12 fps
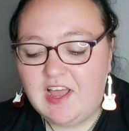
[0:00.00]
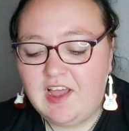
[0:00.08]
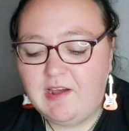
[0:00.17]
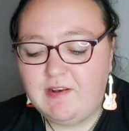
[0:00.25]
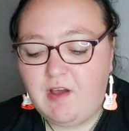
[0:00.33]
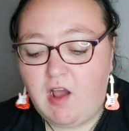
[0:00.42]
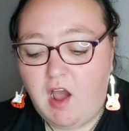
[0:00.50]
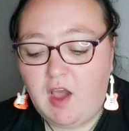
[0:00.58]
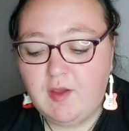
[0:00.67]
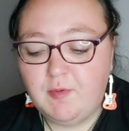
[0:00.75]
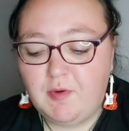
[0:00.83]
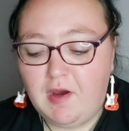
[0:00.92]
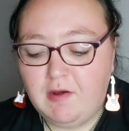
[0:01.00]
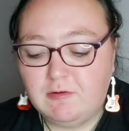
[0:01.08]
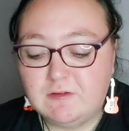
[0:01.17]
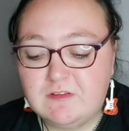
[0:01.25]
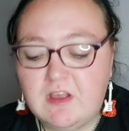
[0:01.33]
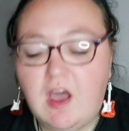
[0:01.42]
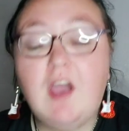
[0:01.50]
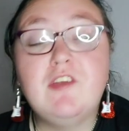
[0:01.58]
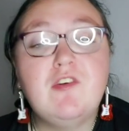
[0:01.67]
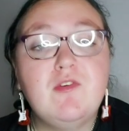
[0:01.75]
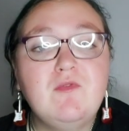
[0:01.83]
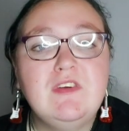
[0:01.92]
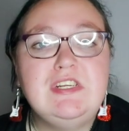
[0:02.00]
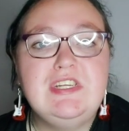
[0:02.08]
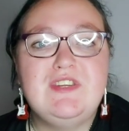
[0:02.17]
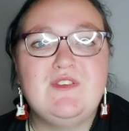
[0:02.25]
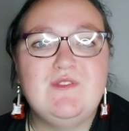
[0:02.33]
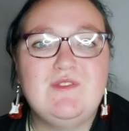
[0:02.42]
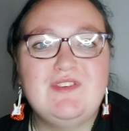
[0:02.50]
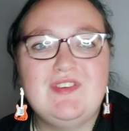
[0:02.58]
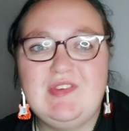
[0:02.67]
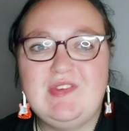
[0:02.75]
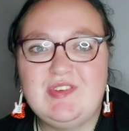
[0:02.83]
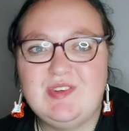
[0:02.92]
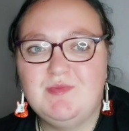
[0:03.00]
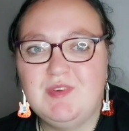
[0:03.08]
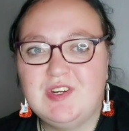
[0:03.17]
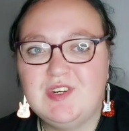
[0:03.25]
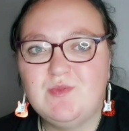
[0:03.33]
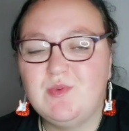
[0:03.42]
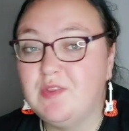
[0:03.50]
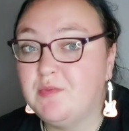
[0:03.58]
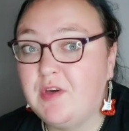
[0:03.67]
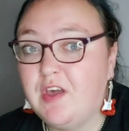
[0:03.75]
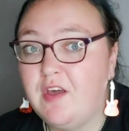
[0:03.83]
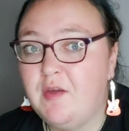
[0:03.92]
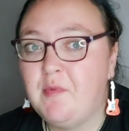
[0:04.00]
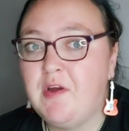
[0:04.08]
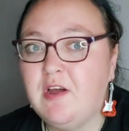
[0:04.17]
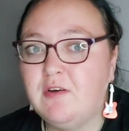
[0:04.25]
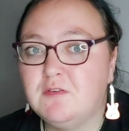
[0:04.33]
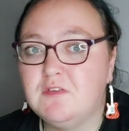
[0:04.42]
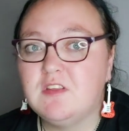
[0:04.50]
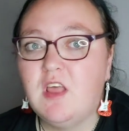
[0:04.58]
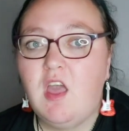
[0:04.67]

and eyebrows, I don't really do too much with my eyebrows.